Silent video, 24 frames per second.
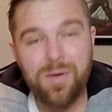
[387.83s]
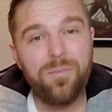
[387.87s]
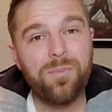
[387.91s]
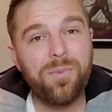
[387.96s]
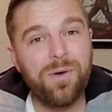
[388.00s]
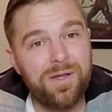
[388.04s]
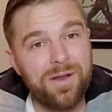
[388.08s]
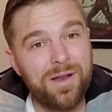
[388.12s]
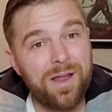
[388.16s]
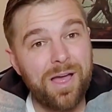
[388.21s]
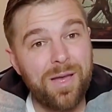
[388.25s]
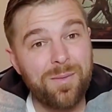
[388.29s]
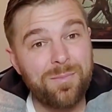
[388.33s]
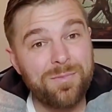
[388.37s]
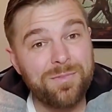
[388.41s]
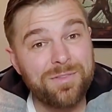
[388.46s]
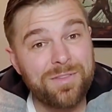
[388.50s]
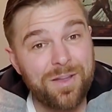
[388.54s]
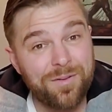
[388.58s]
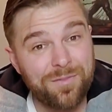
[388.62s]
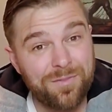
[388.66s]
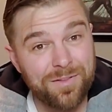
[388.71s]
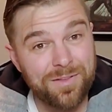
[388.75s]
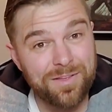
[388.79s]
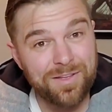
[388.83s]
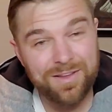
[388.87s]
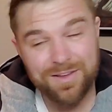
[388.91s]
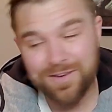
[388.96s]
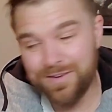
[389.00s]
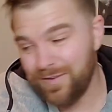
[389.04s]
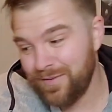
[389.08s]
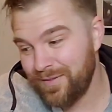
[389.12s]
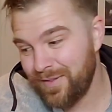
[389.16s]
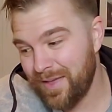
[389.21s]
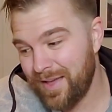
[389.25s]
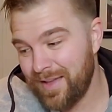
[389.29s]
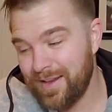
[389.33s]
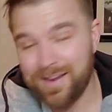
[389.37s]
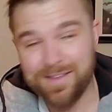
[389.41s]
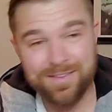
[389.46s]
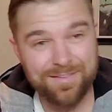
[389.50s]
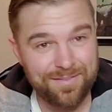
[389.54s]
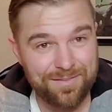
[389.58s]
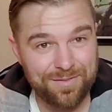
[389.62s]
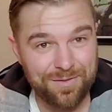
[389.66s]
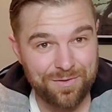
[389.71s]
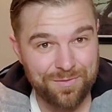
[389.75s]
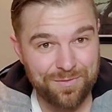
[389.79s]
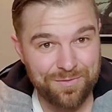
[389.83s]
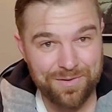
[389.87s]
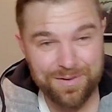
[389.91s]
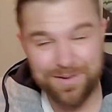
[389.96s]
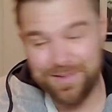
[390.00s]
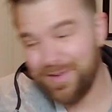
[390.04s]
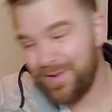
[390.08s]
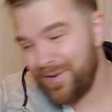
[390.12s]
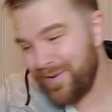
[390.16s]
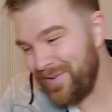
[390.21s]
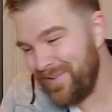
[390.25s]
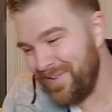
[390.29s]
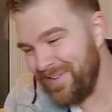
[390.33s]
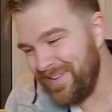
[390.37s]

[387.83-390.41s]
but I'm definitely going to do that as its own video.